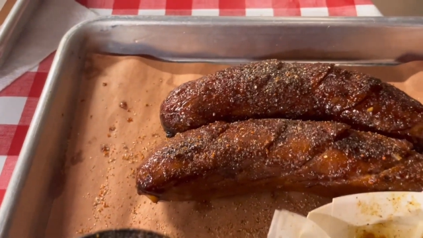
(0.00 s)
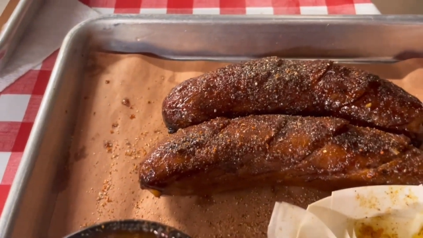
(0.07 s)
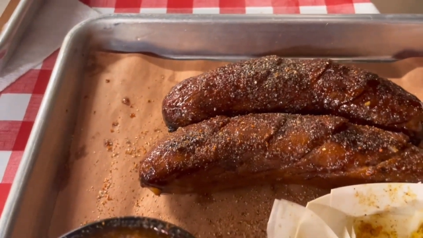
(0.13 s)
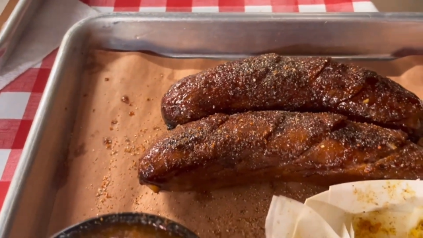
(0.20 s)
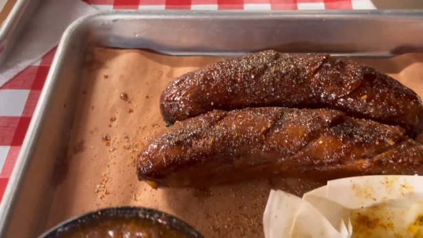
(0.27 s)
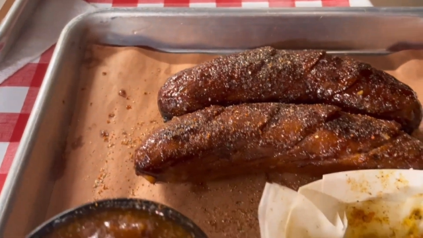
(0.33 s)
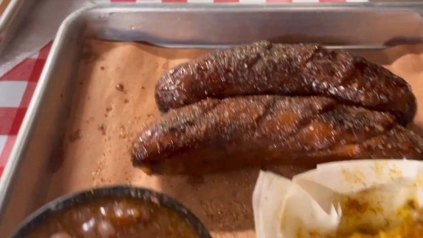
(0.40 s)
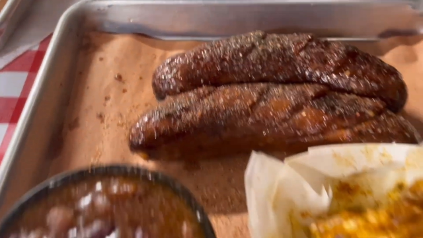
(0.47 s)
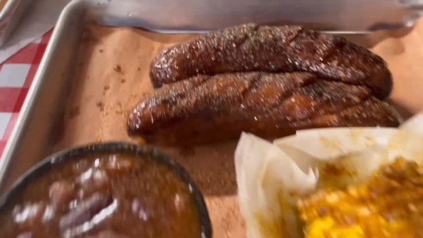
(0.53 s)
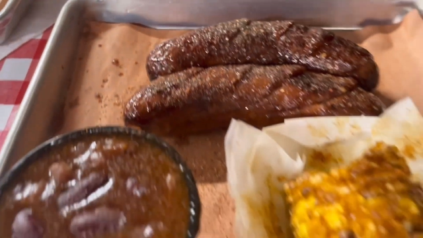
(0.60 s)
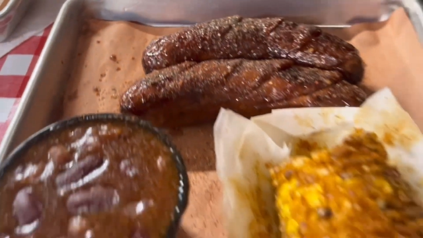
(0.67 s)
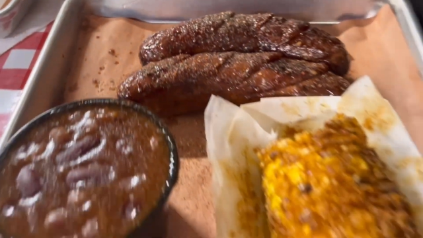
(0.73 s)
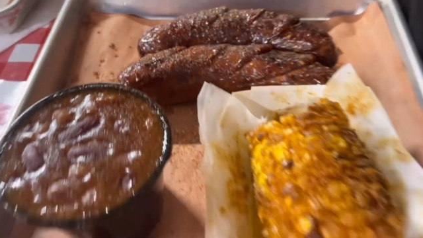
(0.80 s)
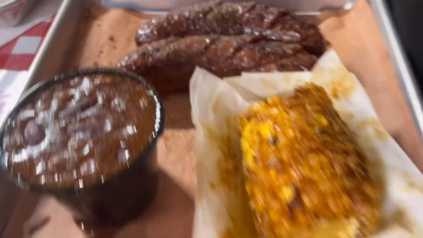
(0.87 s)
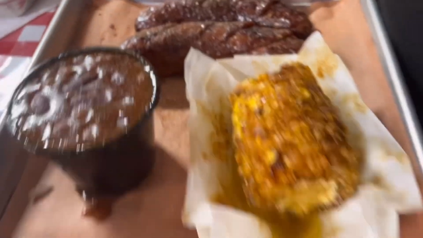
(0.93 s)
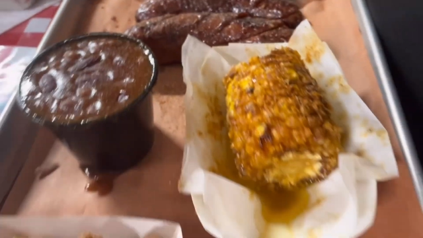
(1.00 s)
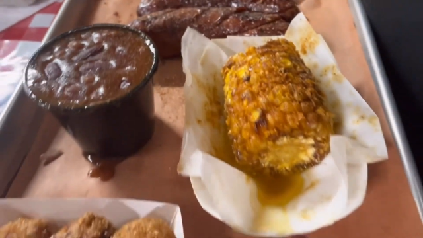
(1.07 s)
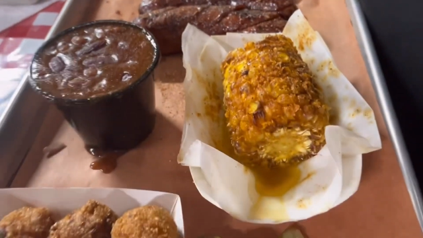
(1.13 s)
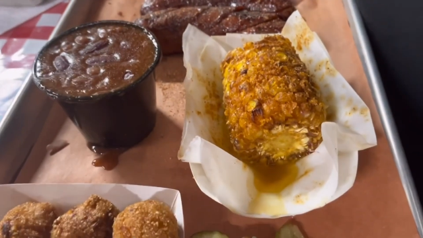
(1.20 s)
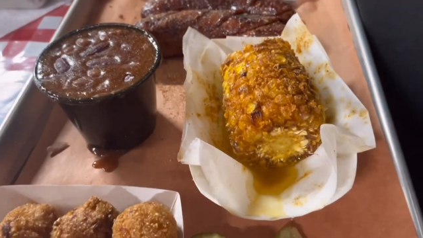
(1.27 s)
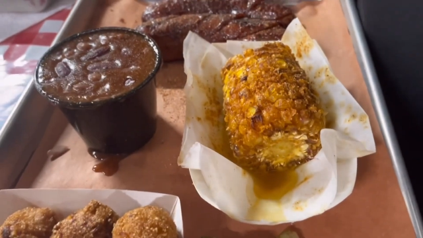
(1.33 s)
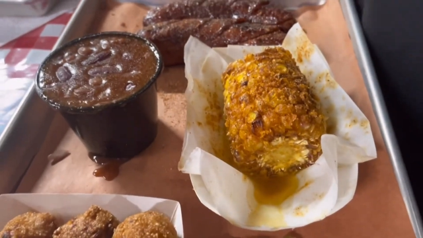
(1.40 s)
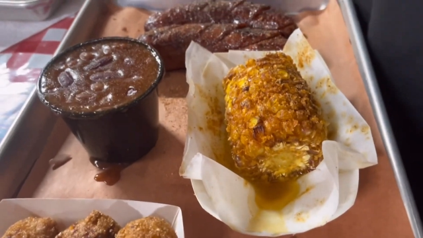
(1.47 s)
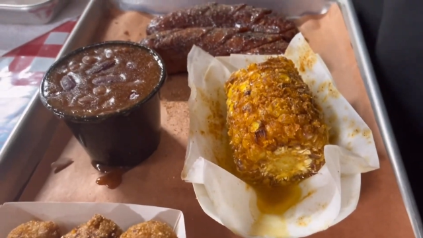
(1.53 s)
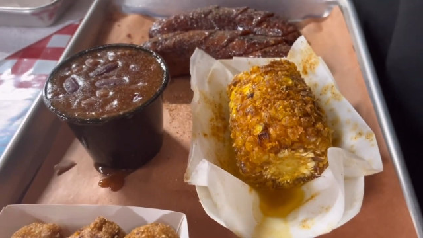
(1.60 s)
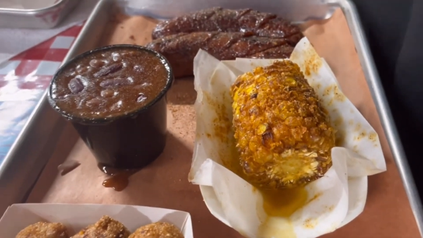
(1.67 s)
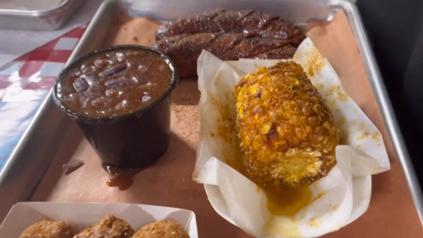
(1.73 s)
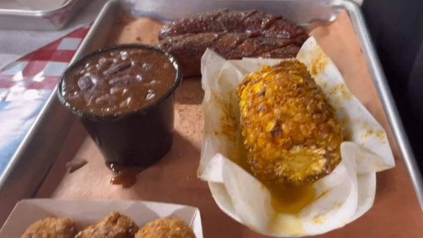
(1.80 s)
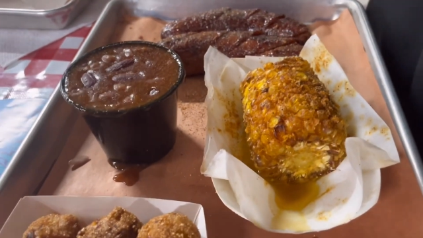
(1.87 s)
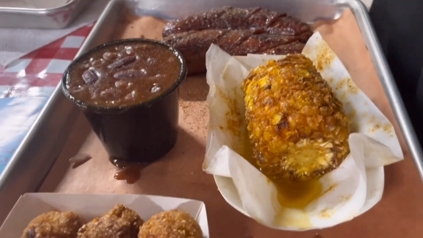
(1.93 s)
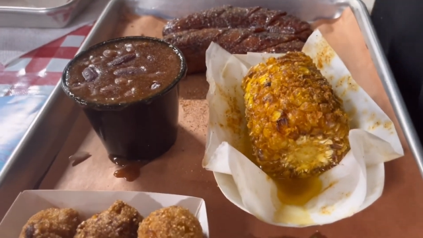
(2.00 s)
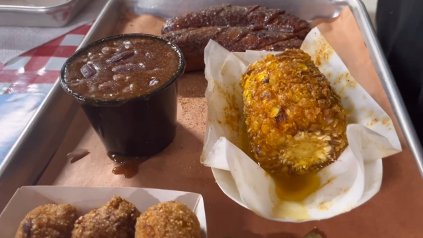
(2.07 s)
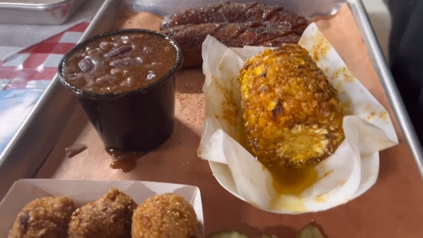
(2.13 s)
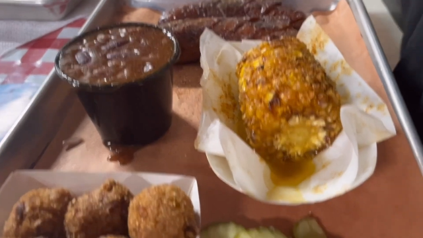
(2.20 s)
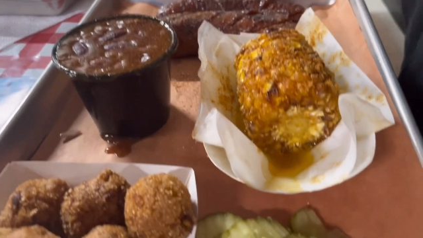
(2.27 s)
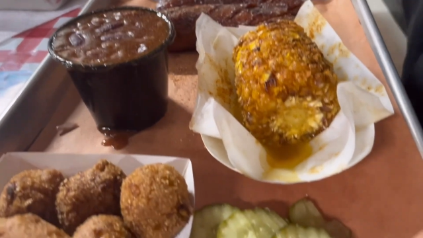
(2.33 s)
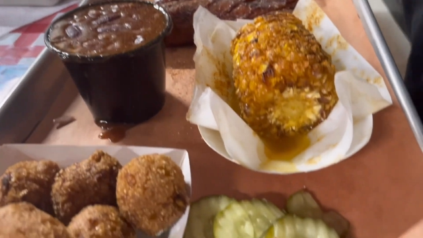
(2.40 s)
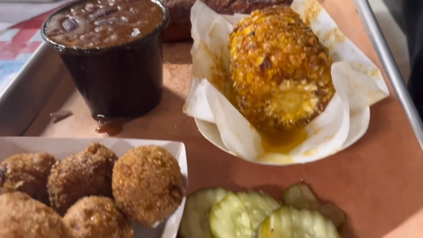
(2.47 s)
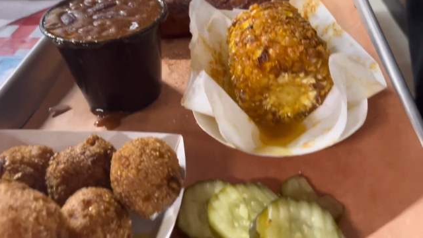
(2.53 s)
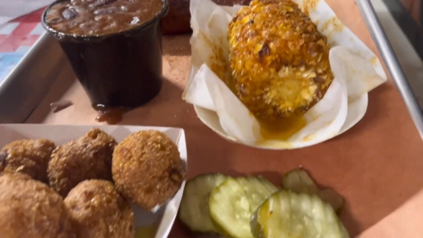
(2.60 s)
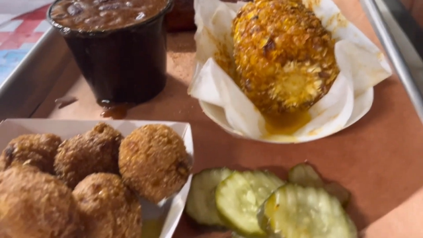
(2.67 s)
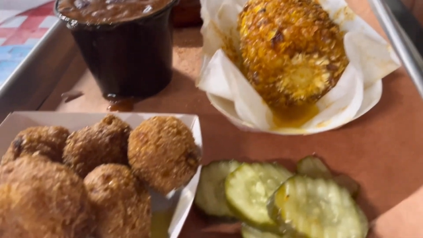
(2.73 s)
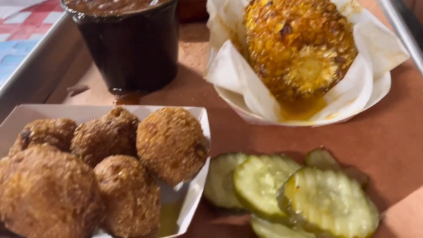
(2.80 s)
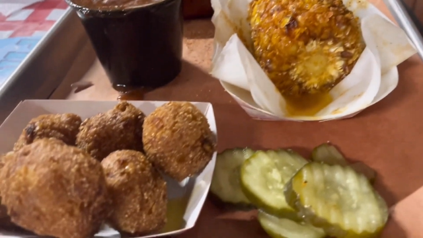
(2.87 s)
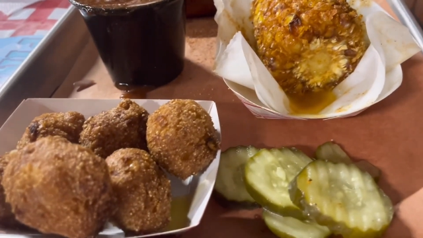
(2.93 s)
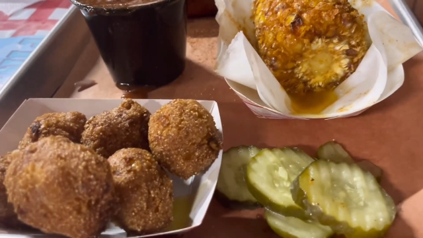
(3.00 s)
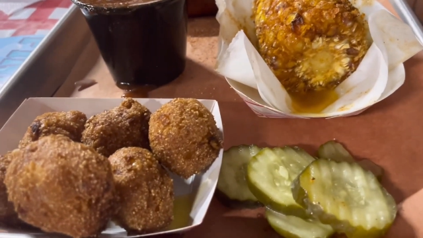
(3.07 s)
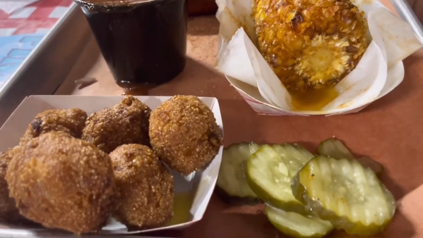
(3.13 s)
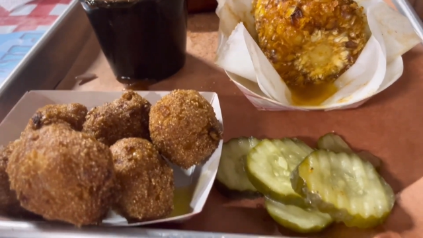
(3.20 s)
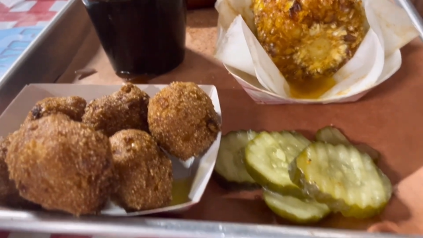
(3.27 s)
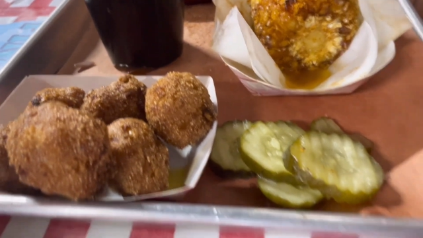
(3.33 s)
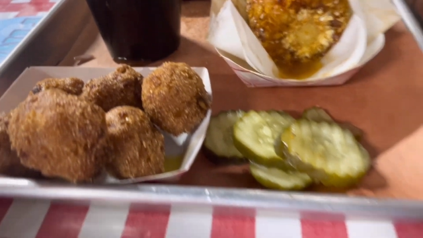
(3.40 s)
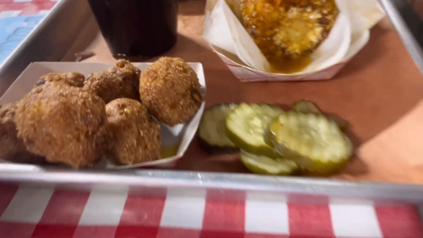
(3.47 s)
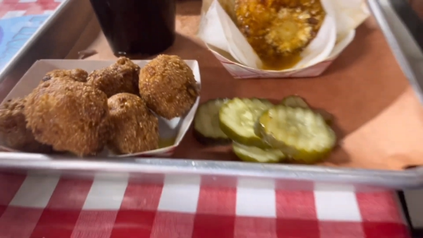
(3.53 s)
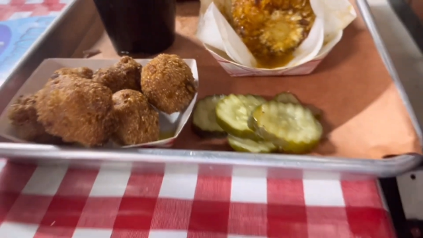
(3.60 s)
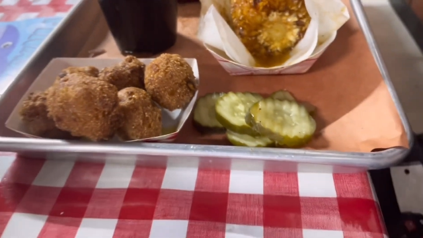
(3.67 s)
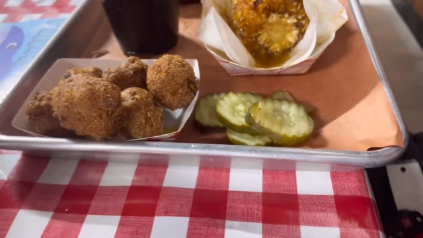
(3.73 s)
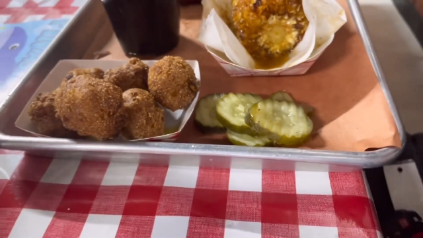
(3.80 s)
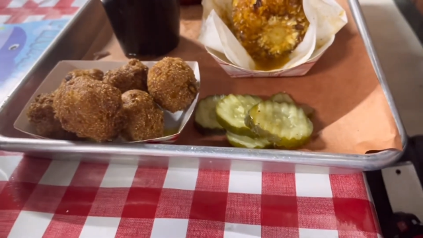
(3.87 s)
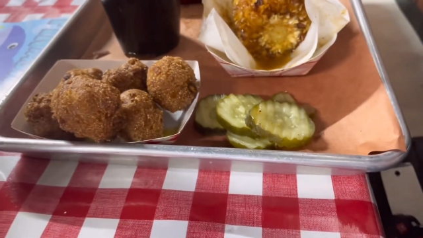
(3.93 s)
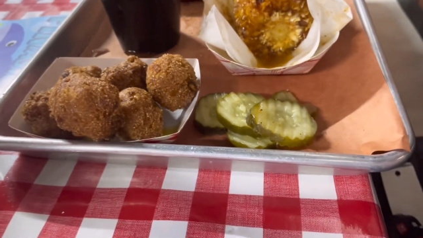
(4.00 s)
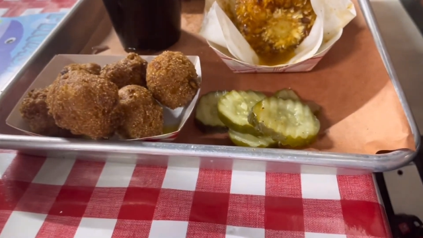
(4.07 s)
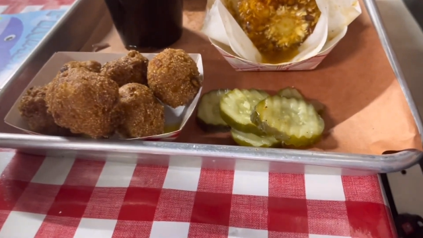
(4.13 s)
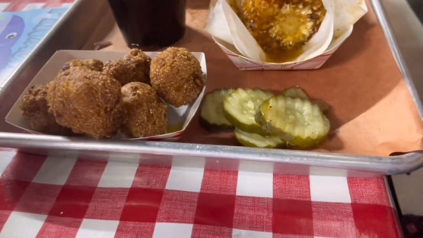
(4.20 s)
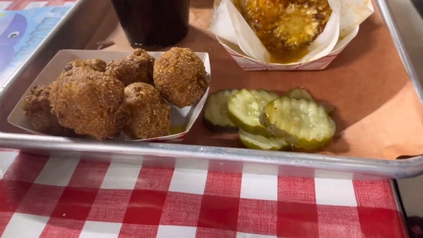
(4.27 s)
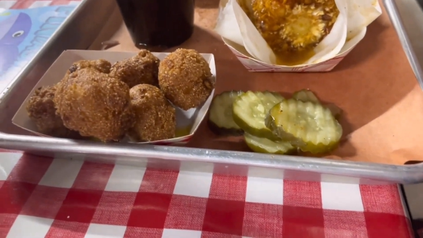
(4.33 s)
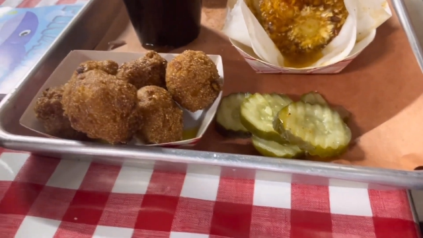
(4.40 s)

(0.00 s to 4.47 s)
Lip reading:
(no speaker visible)